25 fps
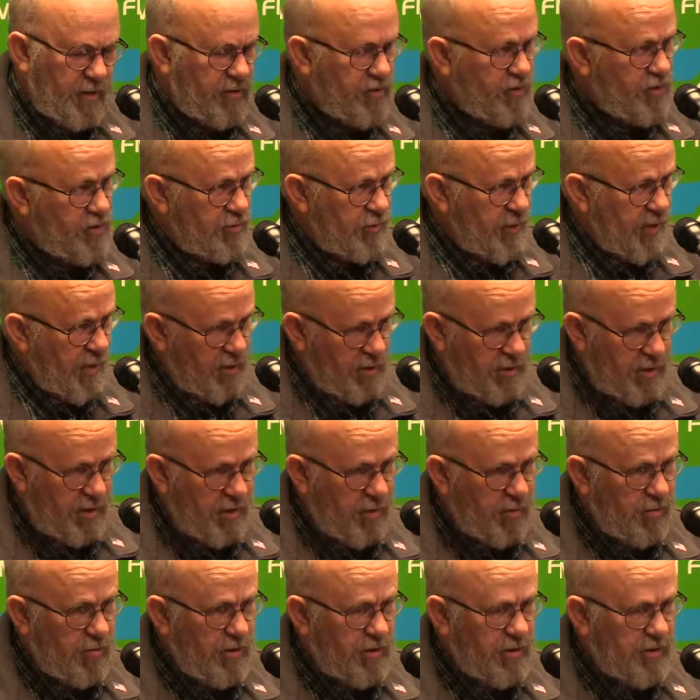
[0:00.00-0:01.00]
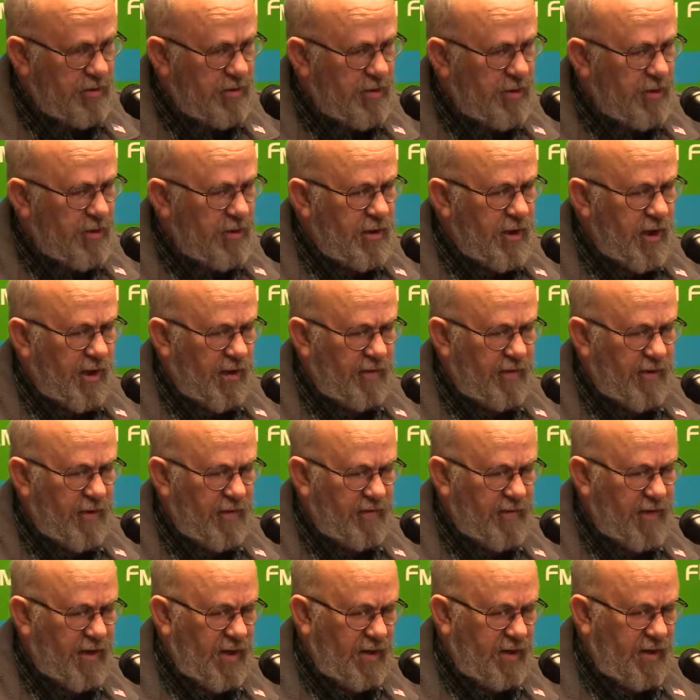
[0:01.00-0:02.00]
Used to be Alcoa.
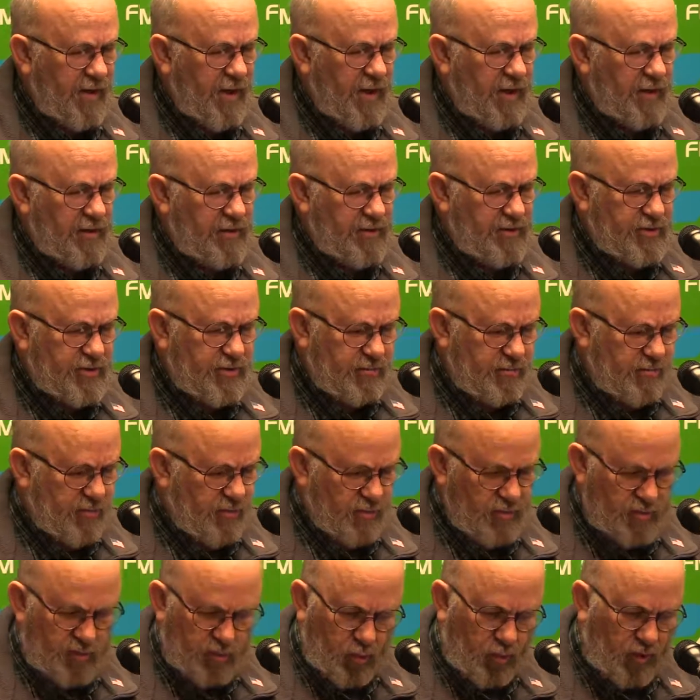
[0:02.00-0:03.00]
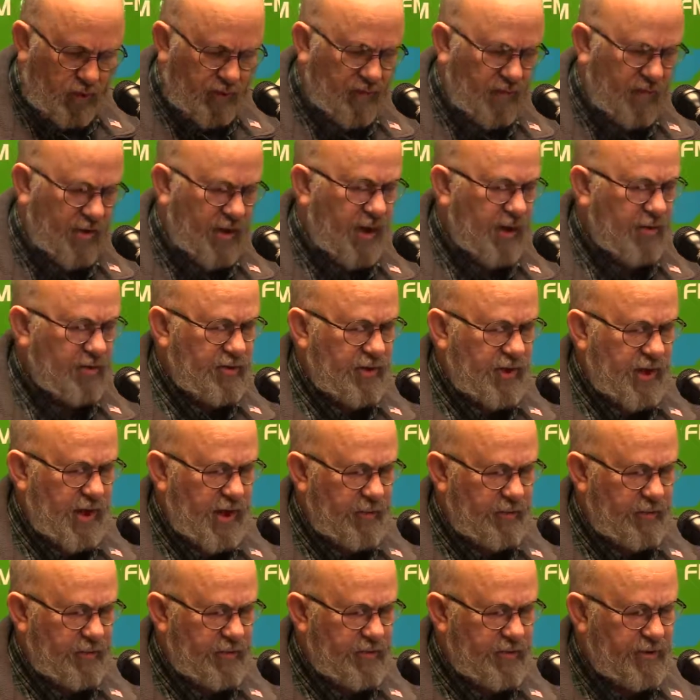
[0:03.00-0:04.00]
I've got guys. There's one of our house
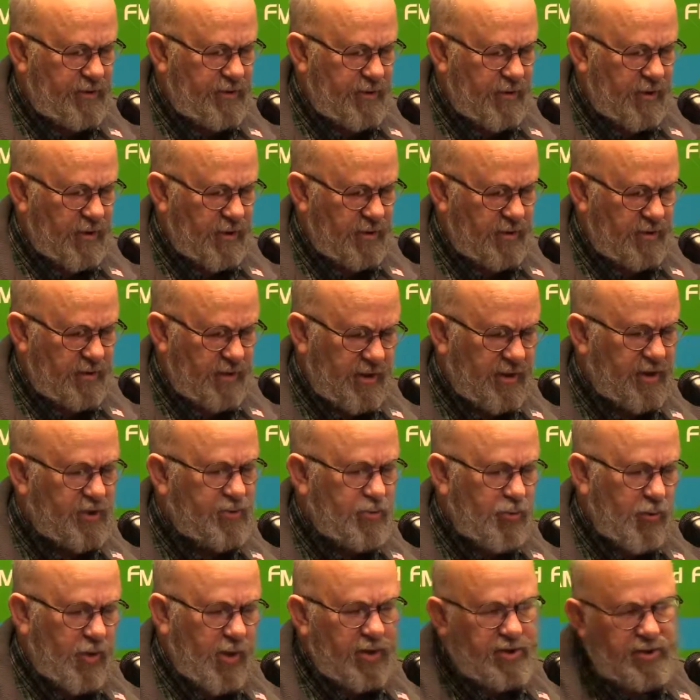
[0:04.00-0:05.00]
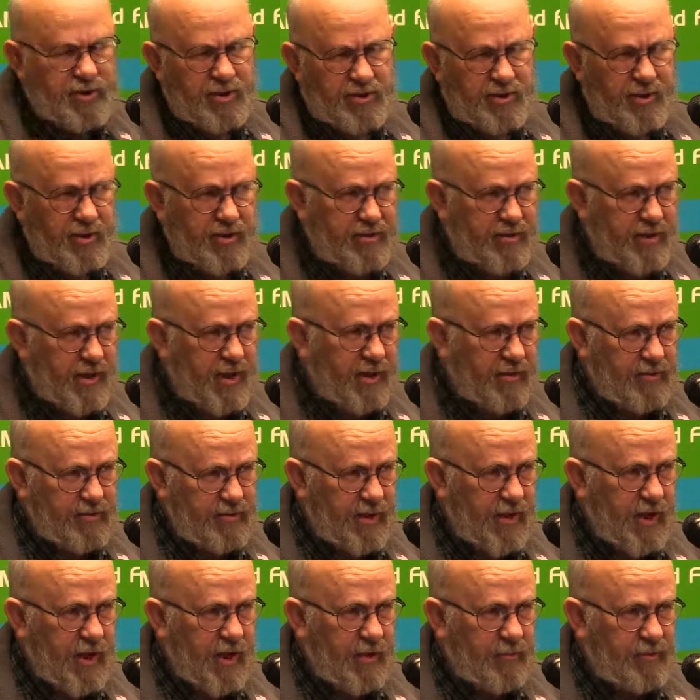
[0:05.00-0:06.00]
captains. Each project has a
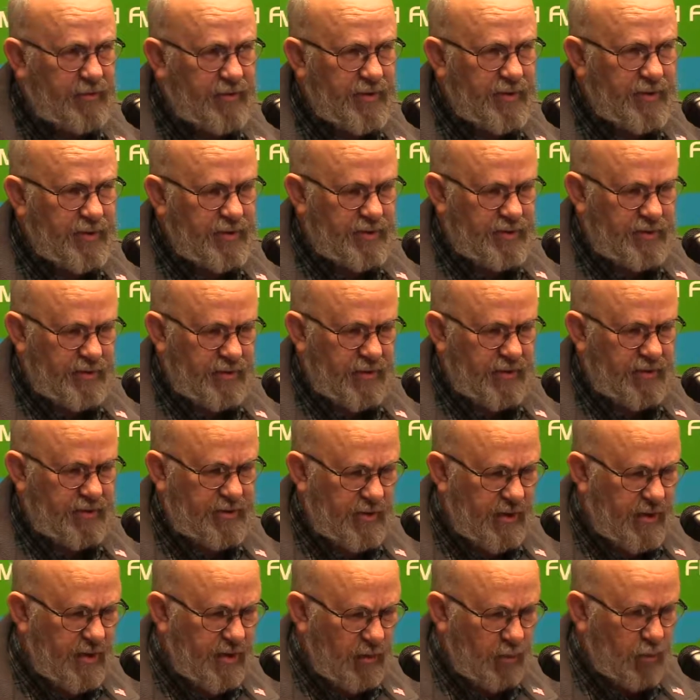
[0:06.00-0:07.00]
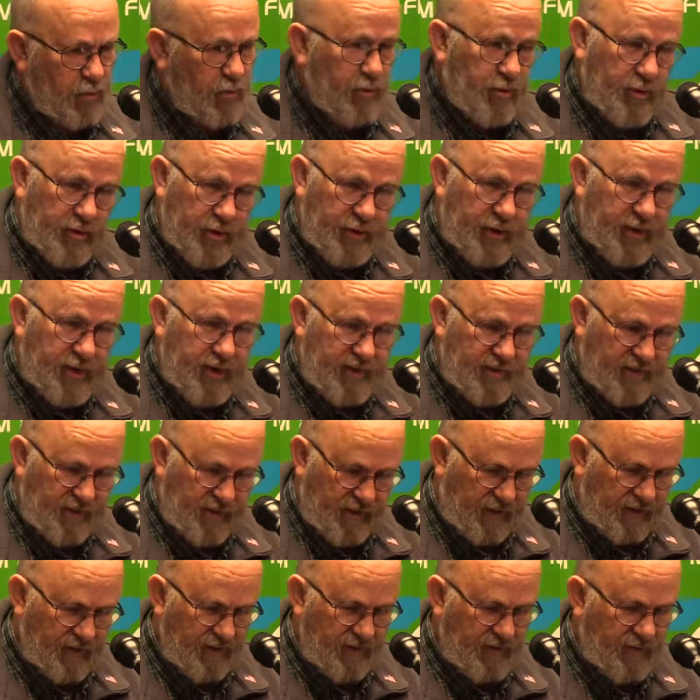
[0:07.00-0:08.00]
house captain, and so we're in need
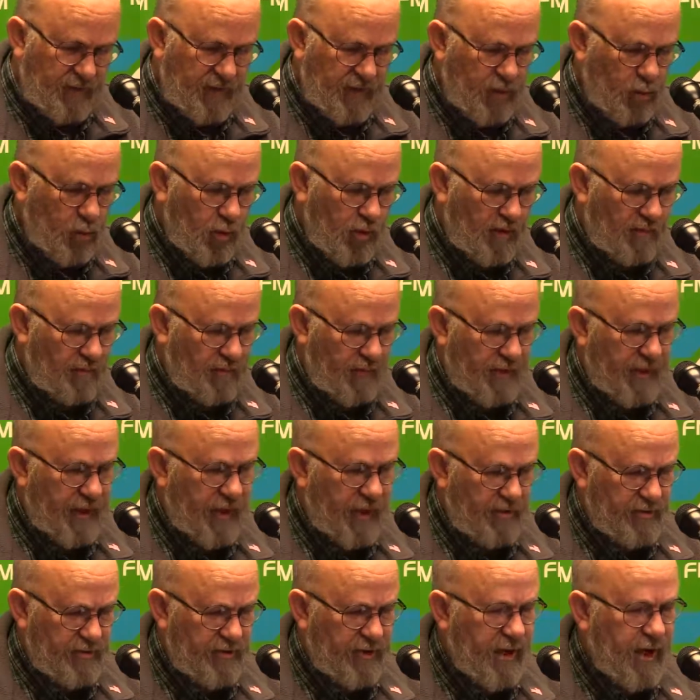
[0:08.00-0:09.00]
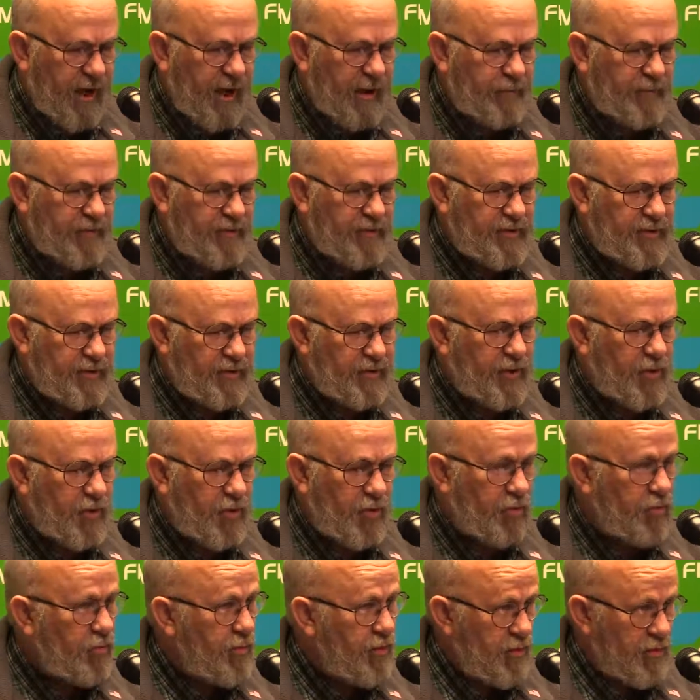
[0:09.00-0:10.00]
of qualified house captains that
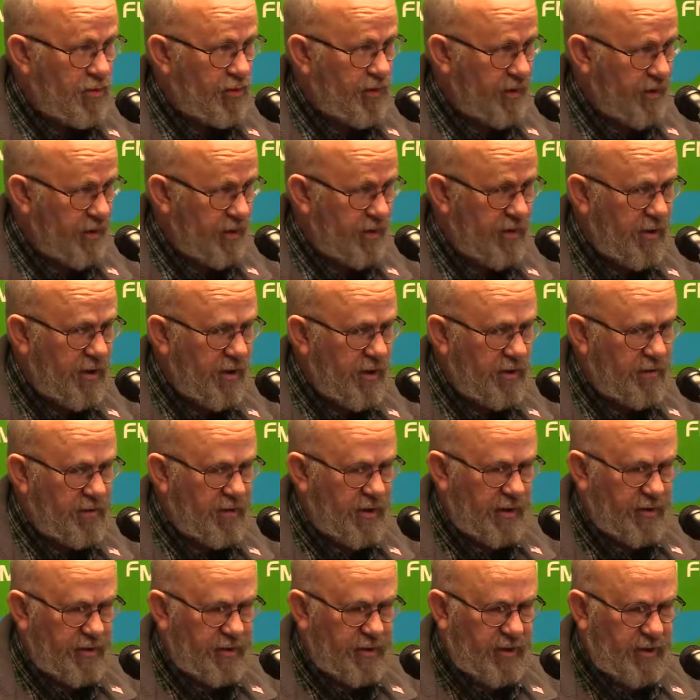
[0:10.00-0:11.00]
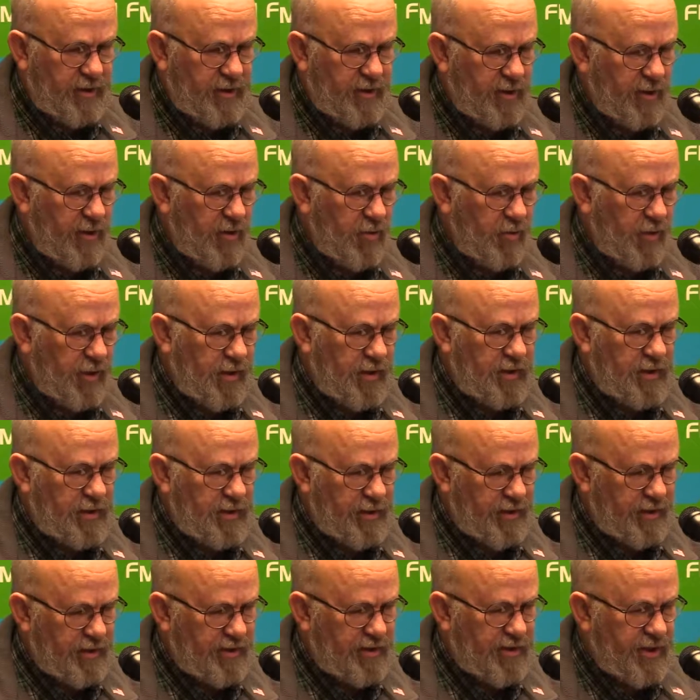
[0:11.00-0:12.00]
know building, that can go in
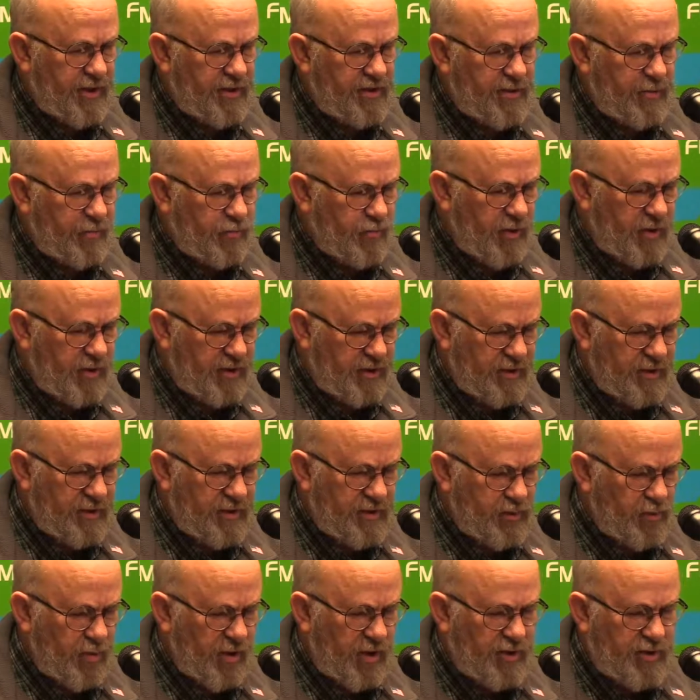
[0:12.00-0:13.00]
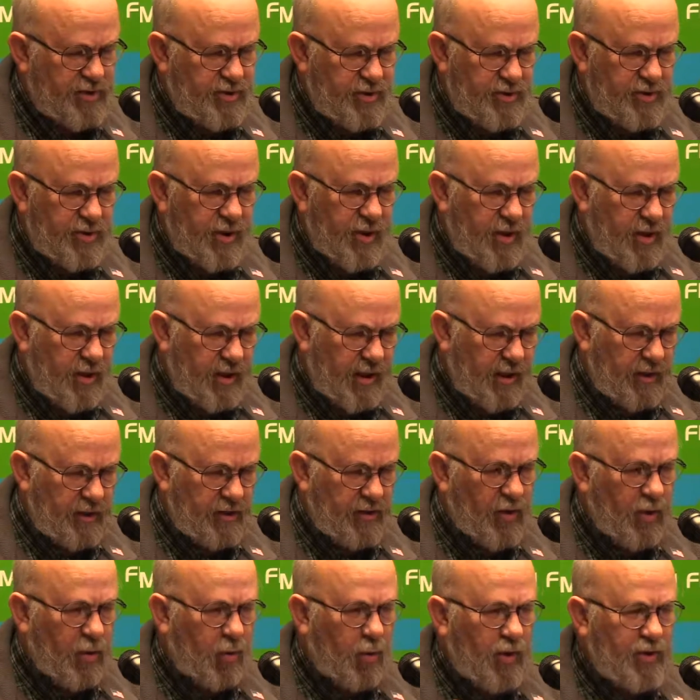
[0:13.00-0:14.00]
and assess a situation
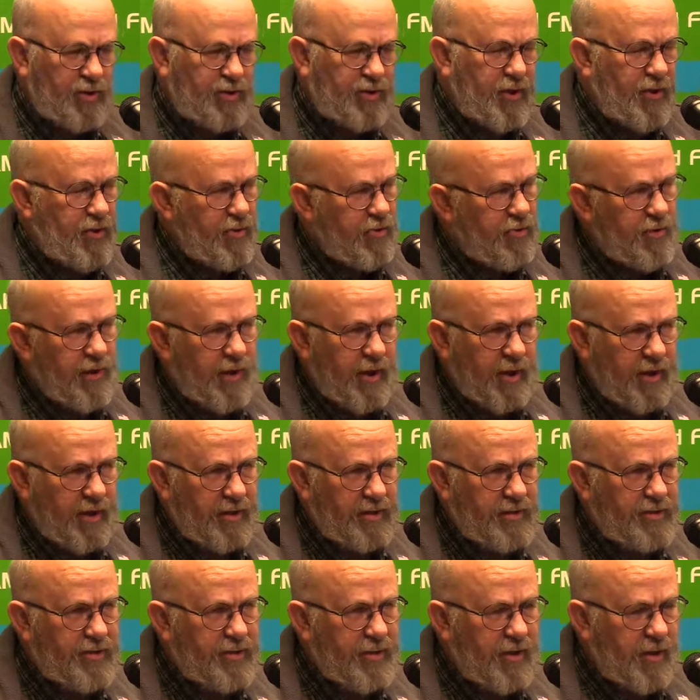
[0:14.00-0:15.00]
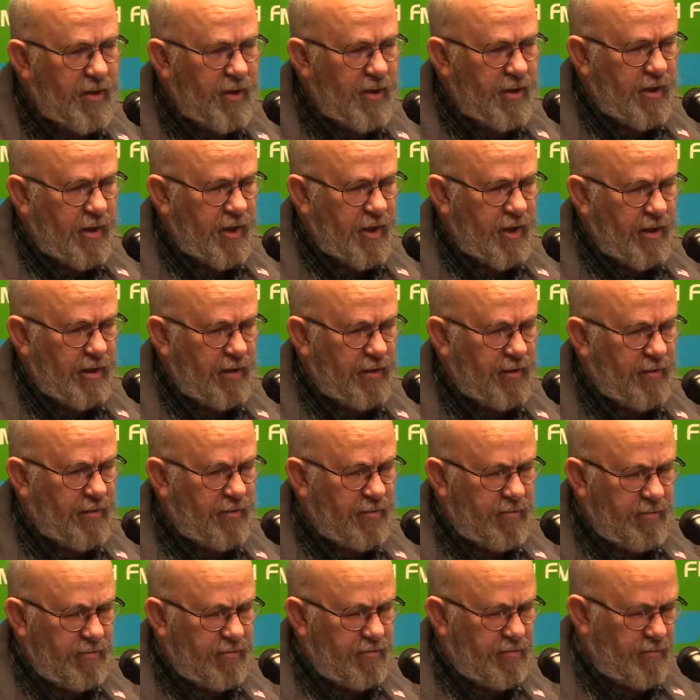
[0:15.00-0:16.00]
and know what to do next.
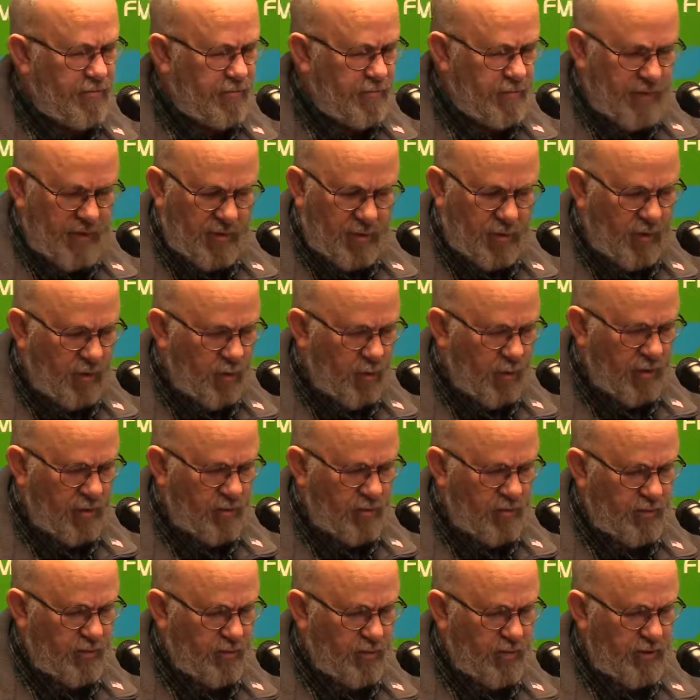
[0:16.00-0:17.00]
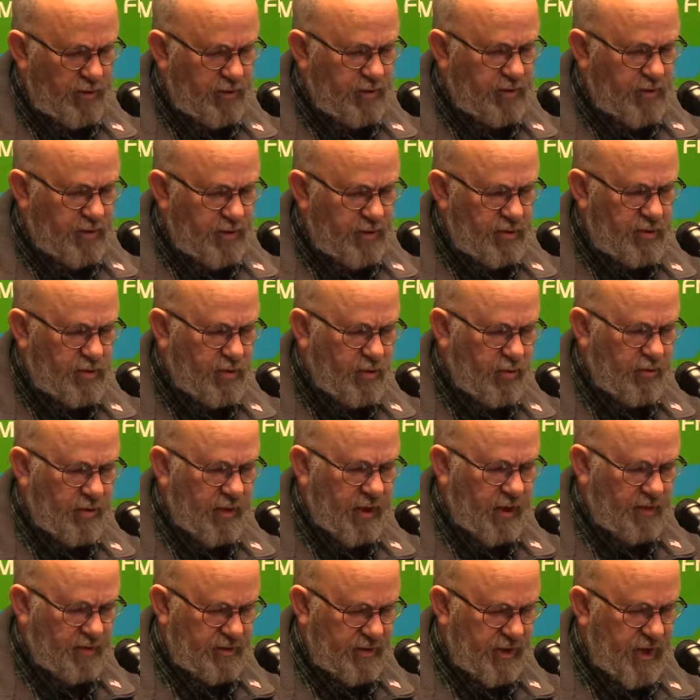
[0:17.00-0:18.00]
But we work with
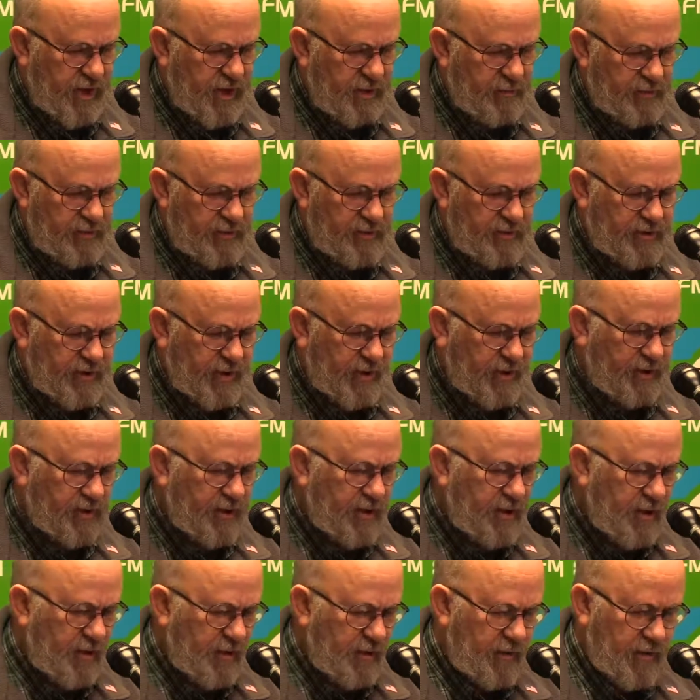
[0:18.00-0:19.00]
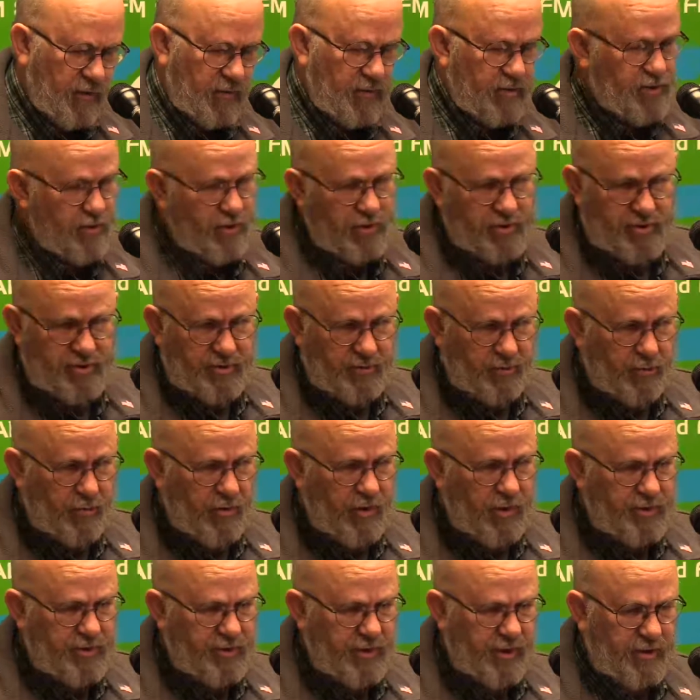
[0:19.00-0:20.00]
certain house captains that they're in charge of the
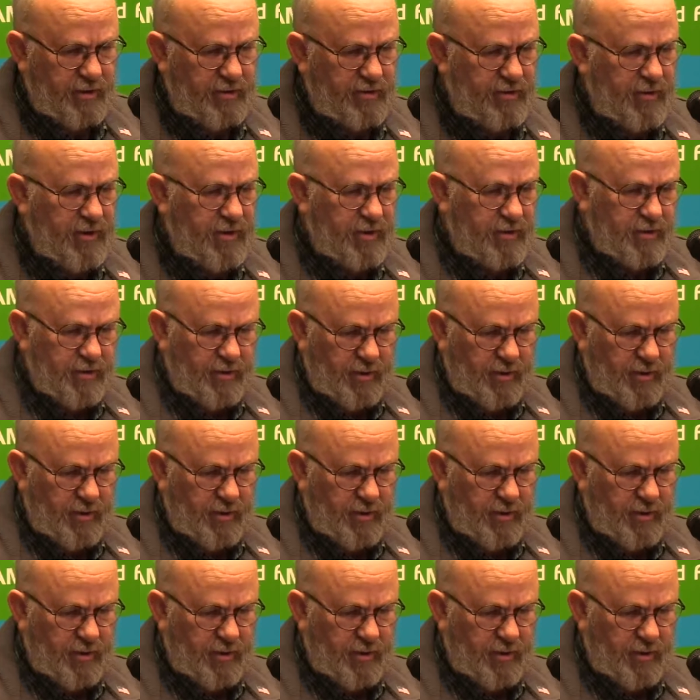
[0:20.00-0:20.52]
project.